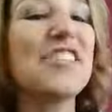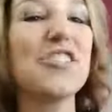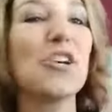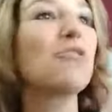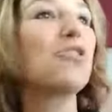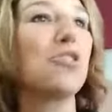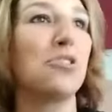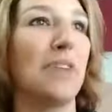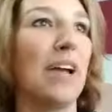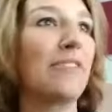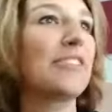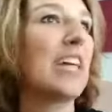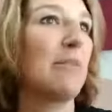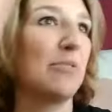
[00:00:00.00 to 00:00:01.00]
so true.
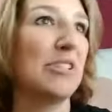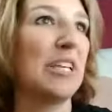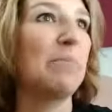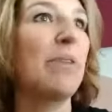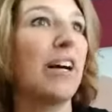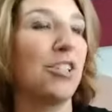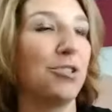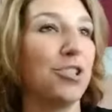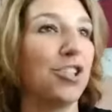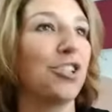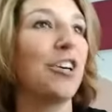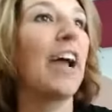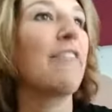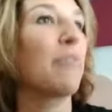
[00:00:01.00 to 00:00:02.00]
Every time we say
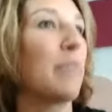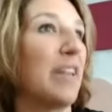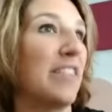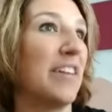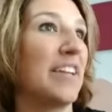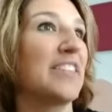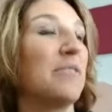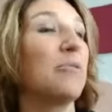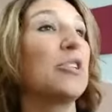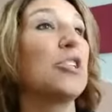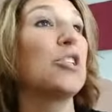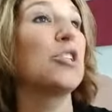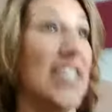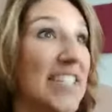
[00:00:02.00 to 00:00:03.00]
posture, everybody thinks we
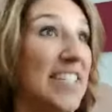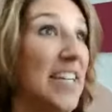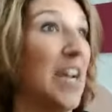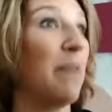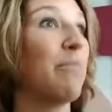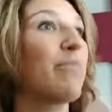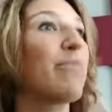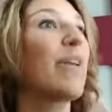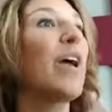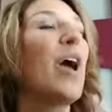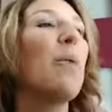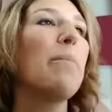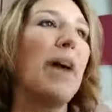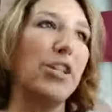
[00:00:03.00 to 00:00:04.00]
just need to sit up.
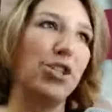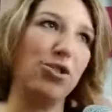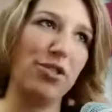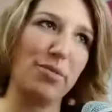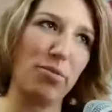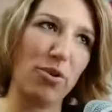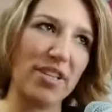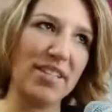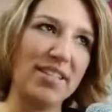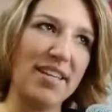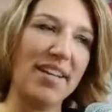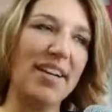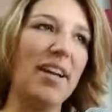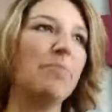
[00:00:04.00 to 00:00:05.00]
Posture is more than
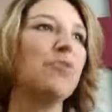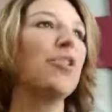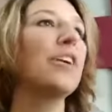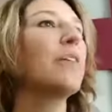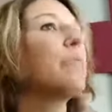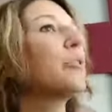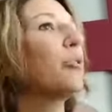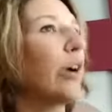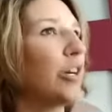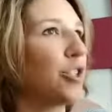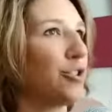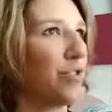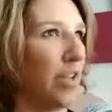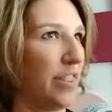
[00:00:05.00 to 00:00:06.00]
sitting up straight. It requires
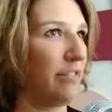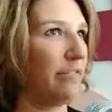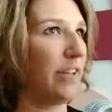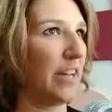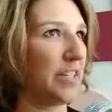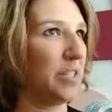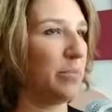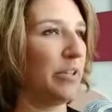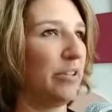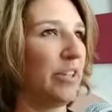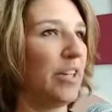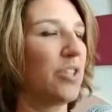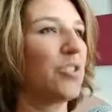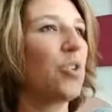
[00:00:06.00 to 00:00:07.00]
strength and
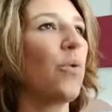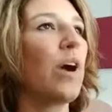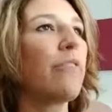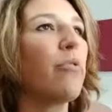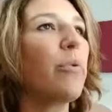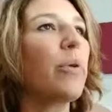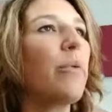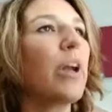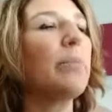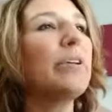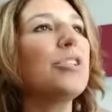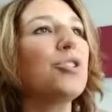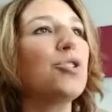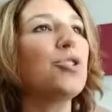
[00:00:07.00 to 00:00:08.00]
flexibility. So wherever we want to
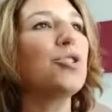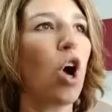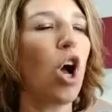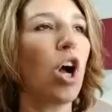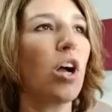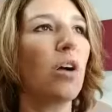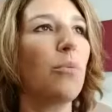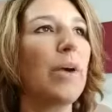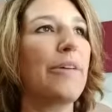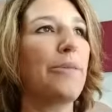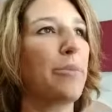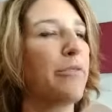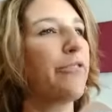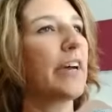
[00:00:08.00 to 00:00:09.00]
be strong, we have
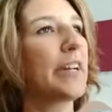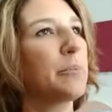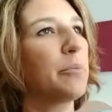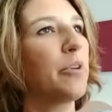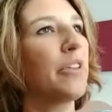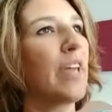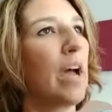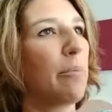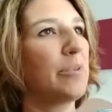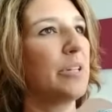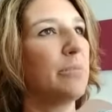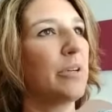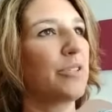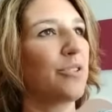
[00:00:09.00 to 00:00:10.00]
to be flexible in the
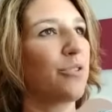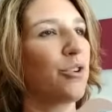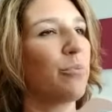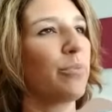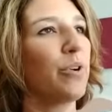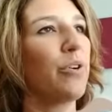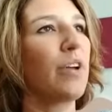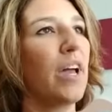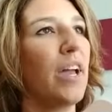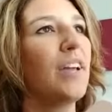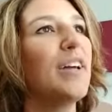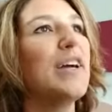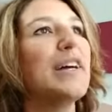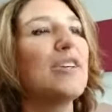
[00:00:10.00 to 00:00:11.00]
opposite muscle group, okay?
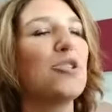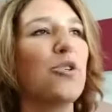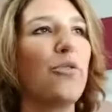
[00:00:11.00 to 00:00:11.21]
So